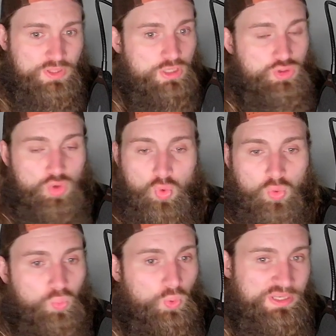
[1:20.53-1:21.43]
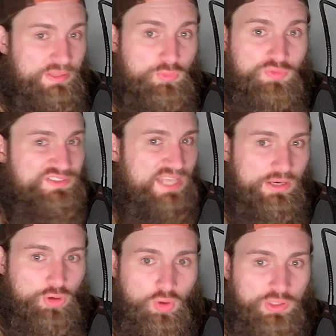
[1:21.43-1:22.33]
nor would he move his head at
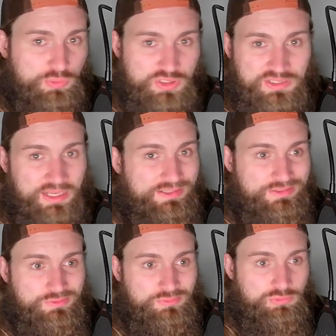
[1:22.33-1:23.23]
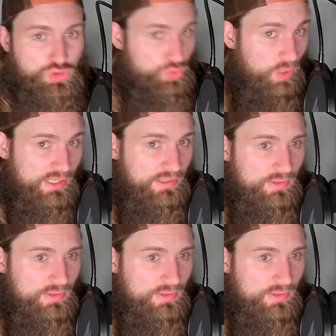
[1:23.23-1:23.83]
all. He would just kind of trade.